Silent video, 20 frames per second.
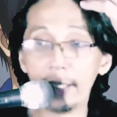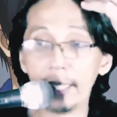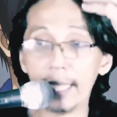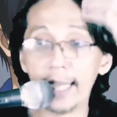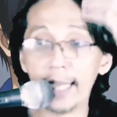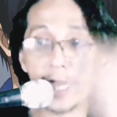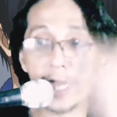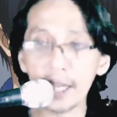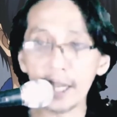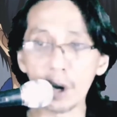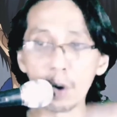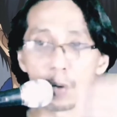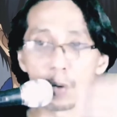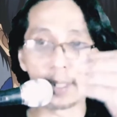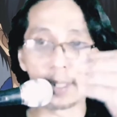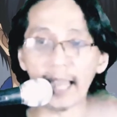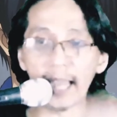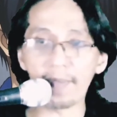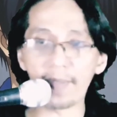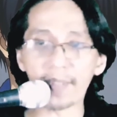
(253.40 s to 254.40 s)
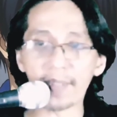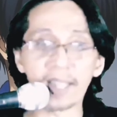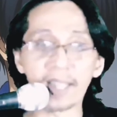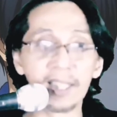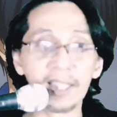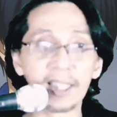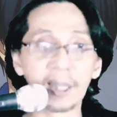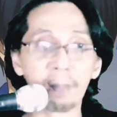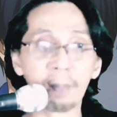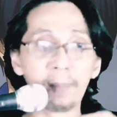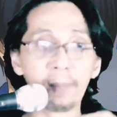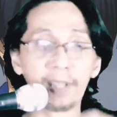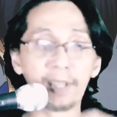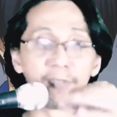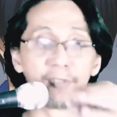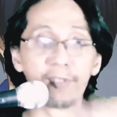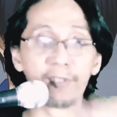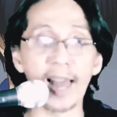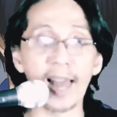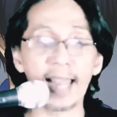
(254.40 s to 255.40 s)
Ego gave us a little bit
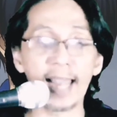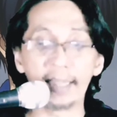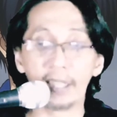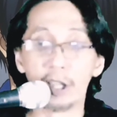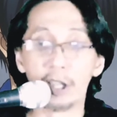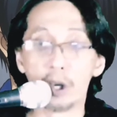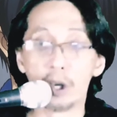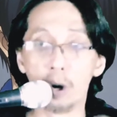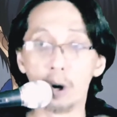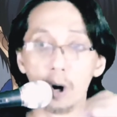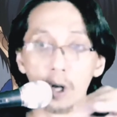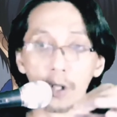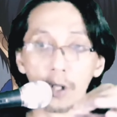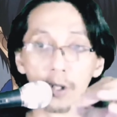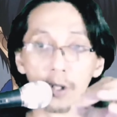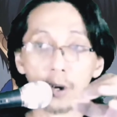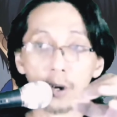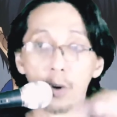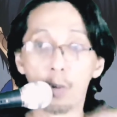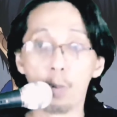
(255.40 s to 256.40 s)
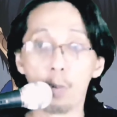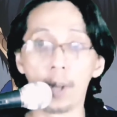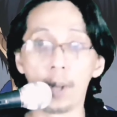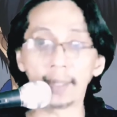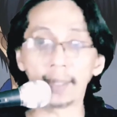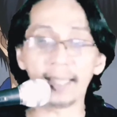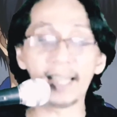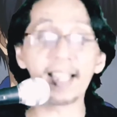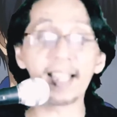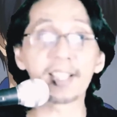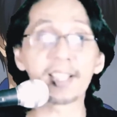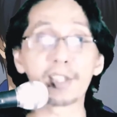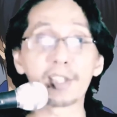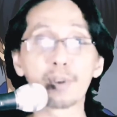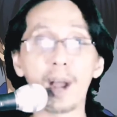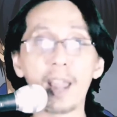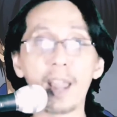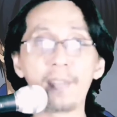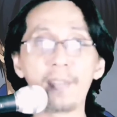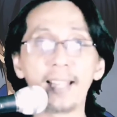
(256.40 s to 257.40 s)
of light on what he's
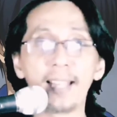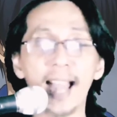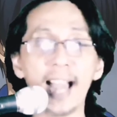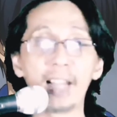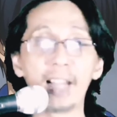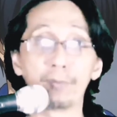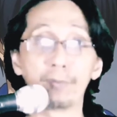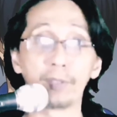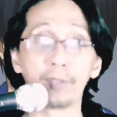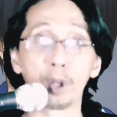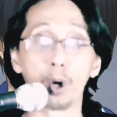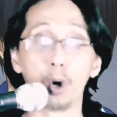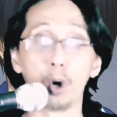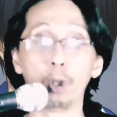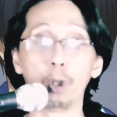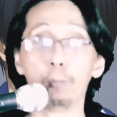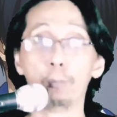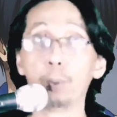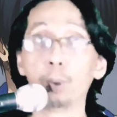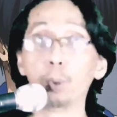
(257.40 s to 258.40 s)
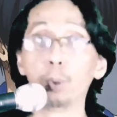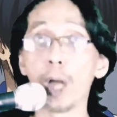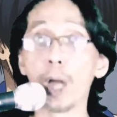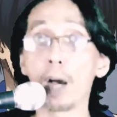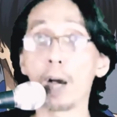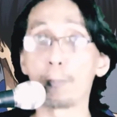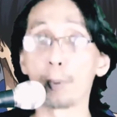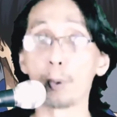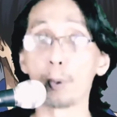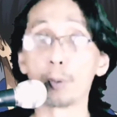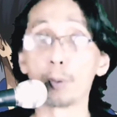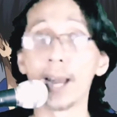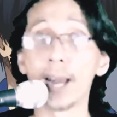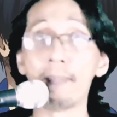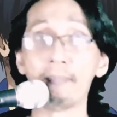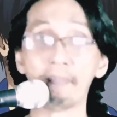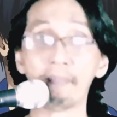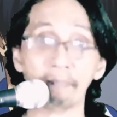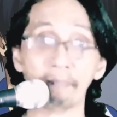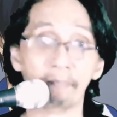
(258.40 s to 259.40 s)
striving at with the whole Blue Lock
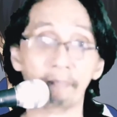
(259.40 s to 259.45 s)
program.